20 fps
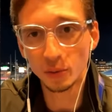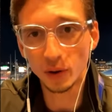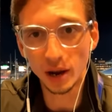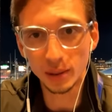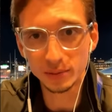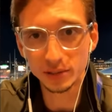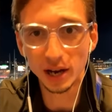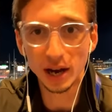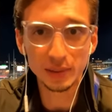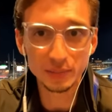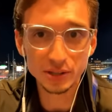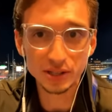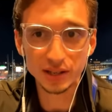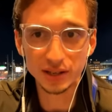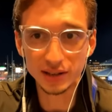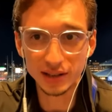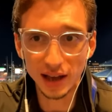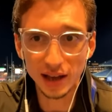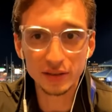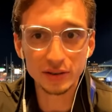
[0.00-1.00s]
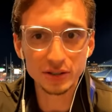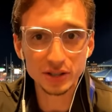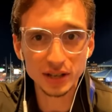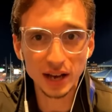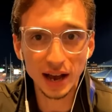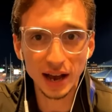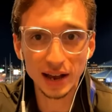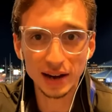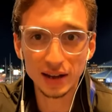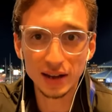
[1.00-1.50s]
you know, Rob Thompson on the other
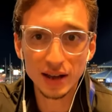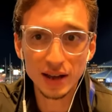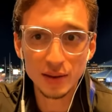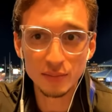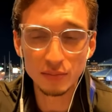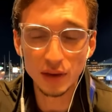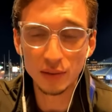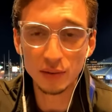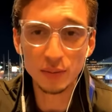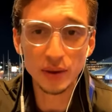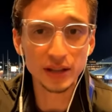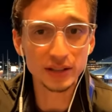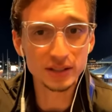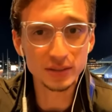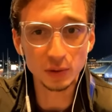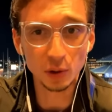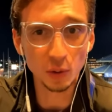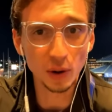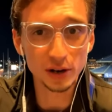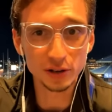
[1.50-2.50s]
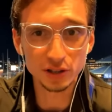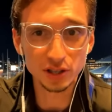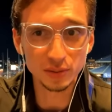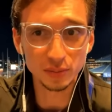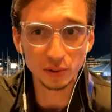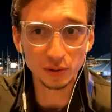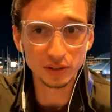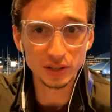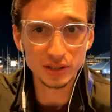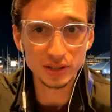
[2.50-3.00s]
side maybe made some
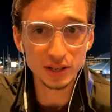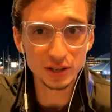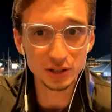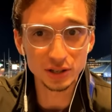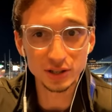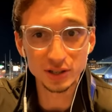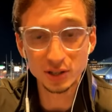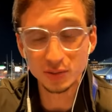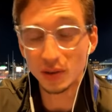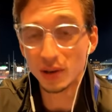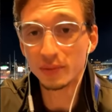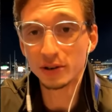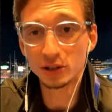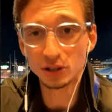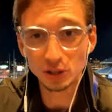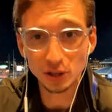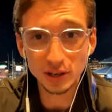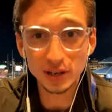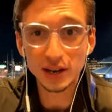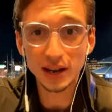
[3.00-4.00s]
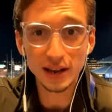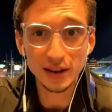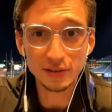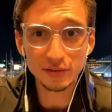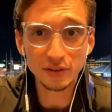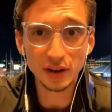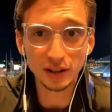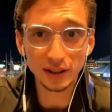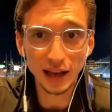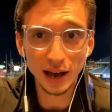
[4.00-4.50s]
questionable decisions, maybe shouldn't
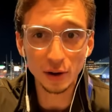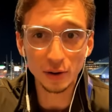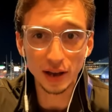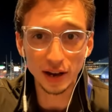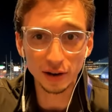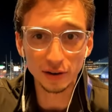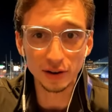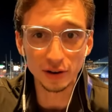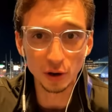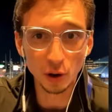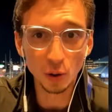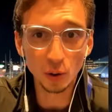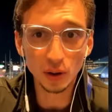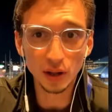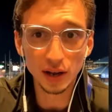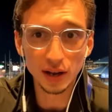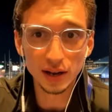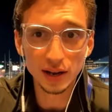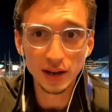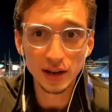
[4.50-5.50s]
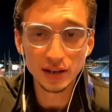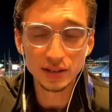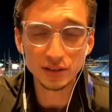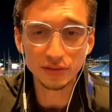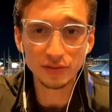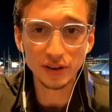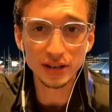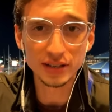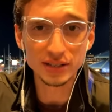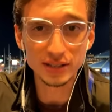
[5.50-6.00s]
have allowed sure. Aaron Nola
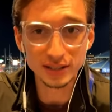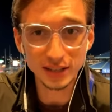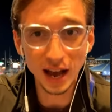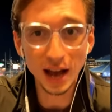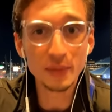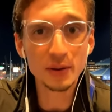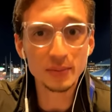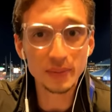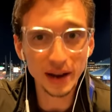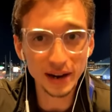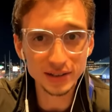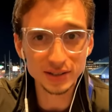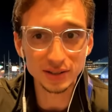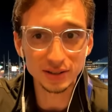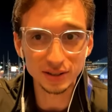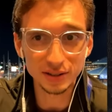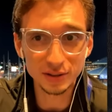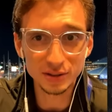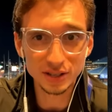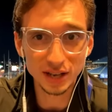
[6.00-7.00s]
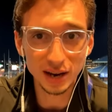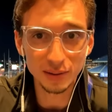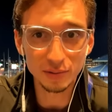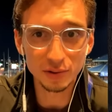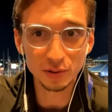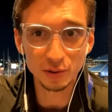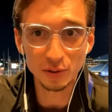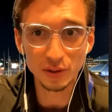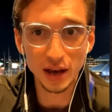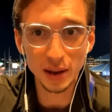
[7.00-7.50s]
to face the Diamondbacks a third
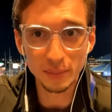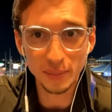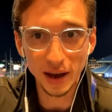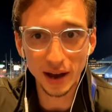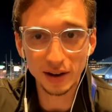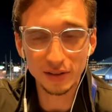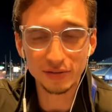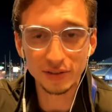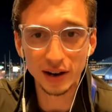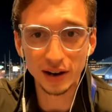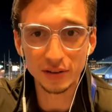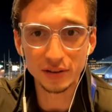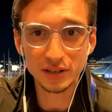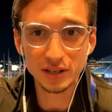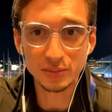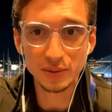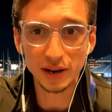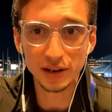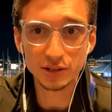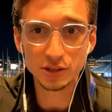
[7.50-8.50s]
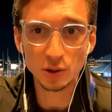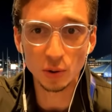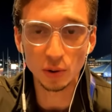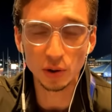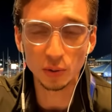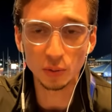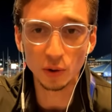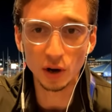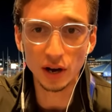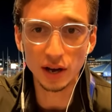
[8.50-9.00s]
time through. That backfired. The D-backs
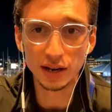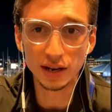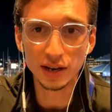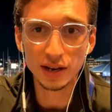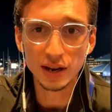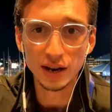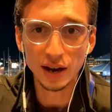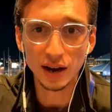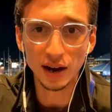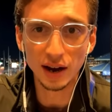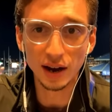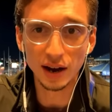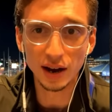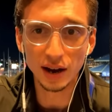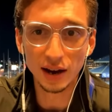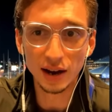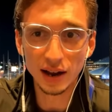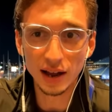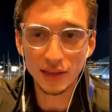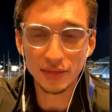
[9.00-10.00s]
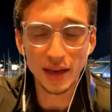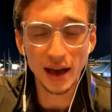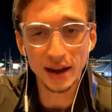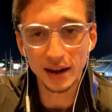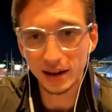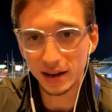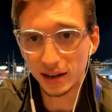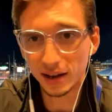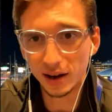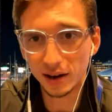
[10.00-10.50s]
scored a run uh, in
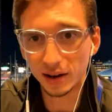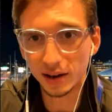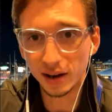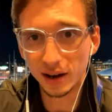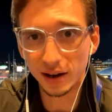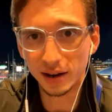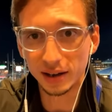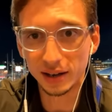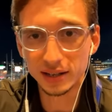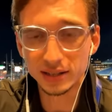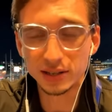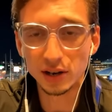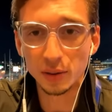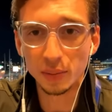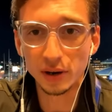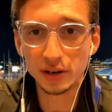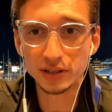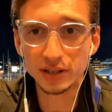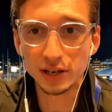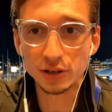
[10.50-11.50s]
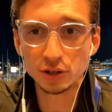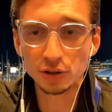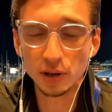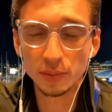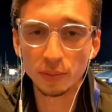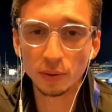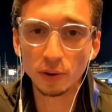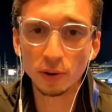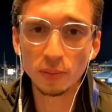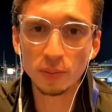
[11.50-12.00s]
that inning on a, on a Ketel Marte
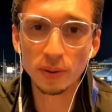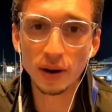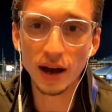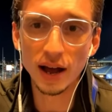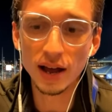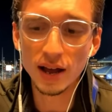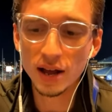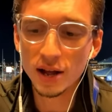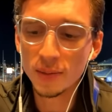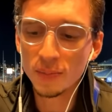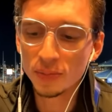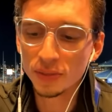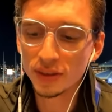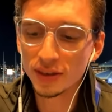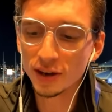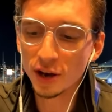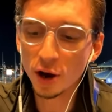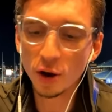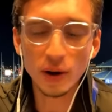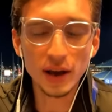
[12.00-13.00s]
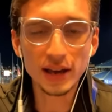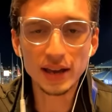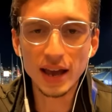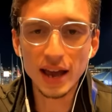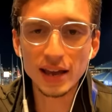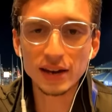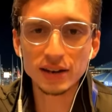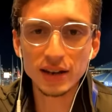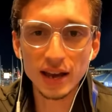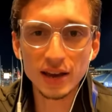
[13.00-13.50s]
triple. But, you know,
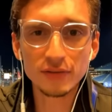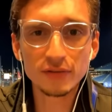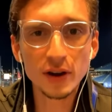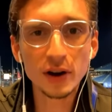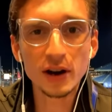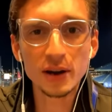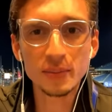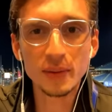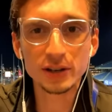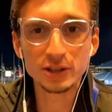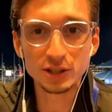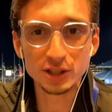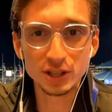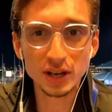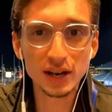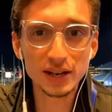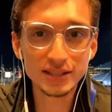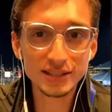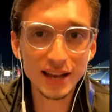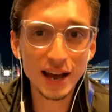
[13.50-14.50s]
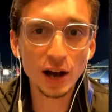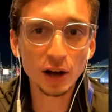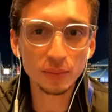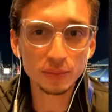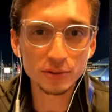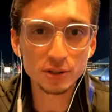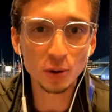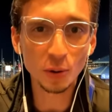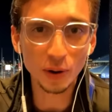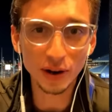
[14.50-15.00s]
it, it, it very much does
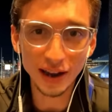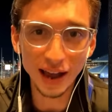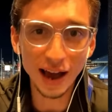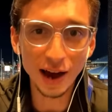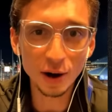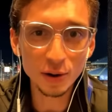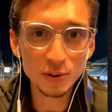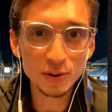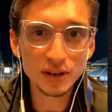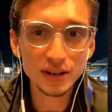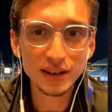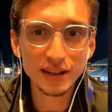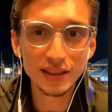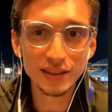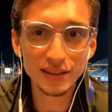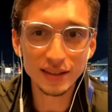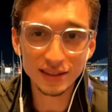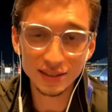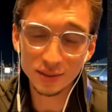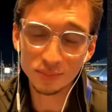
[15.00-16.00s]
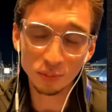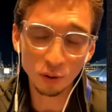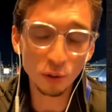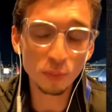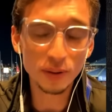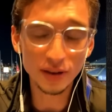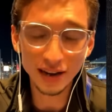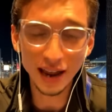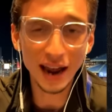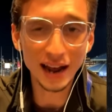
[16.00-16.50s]
help Torey out that the
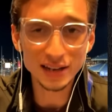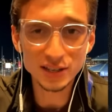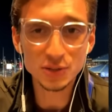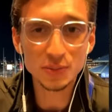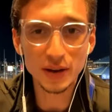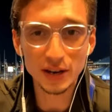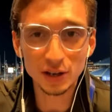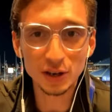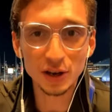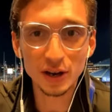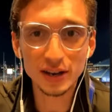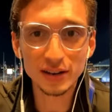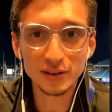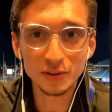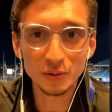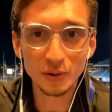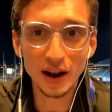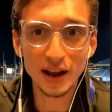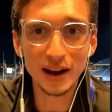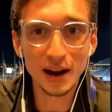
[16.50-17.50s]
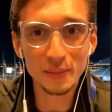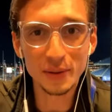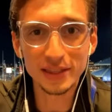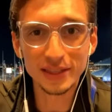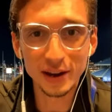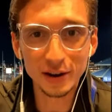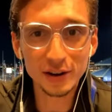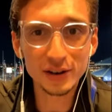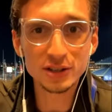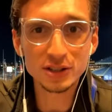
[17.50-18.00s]
bullpen has been good, right? I
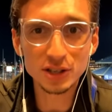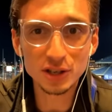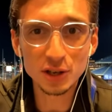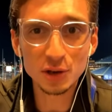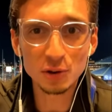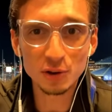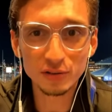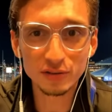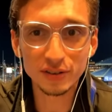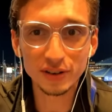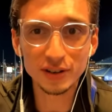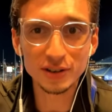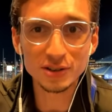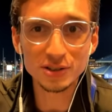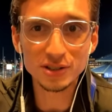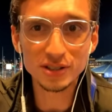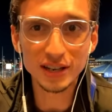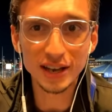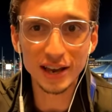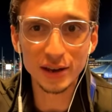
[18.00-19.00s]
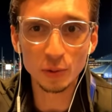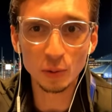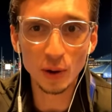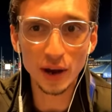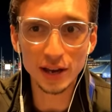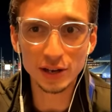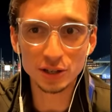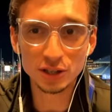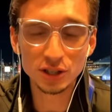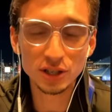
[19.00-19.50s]
mean, there is a universe
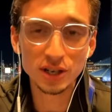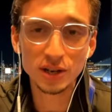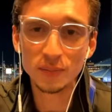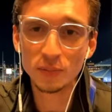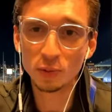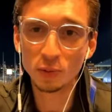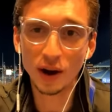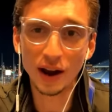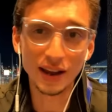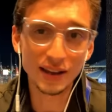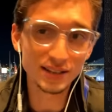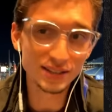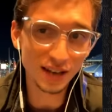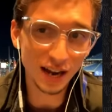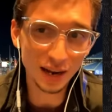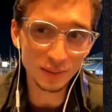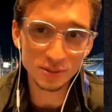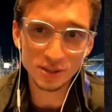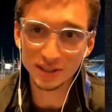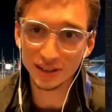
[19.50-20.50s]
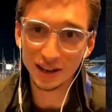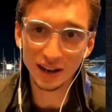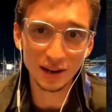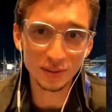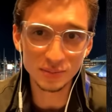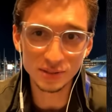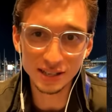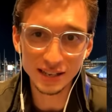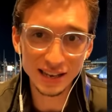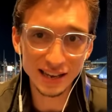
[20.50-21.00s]
in which Ryan Thompson
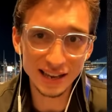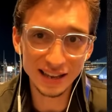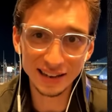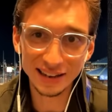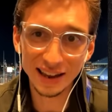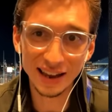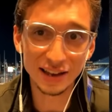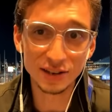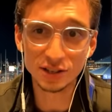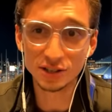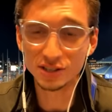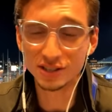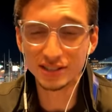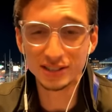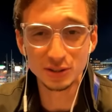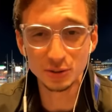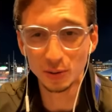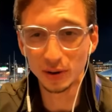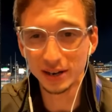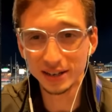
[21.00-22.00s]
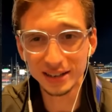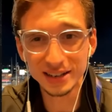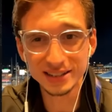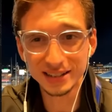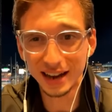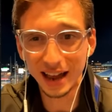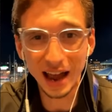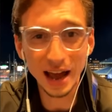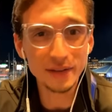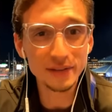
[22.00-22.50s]
comes in and just sort of
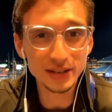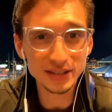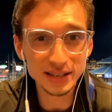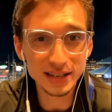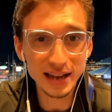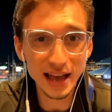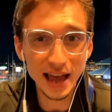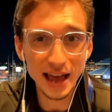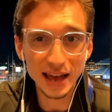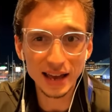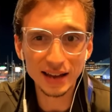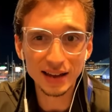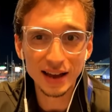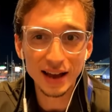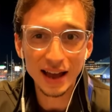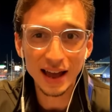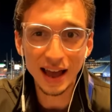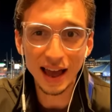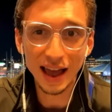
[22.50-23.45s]
doesn't have it today,